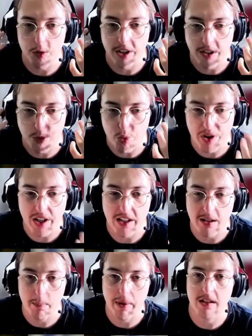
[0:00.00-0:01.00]
it really
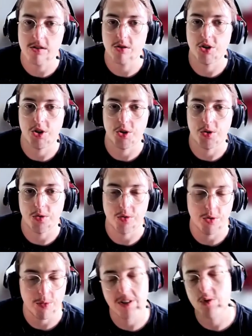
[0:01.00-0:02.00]
depends on you,
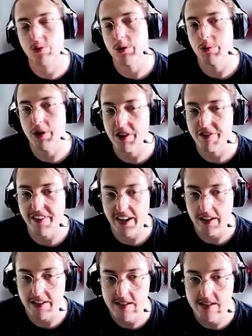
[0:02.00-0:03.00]
you must roll with
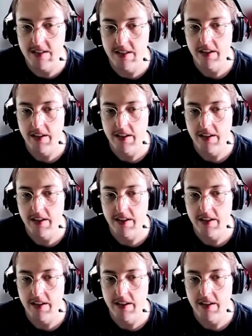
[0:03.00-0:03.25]
violence,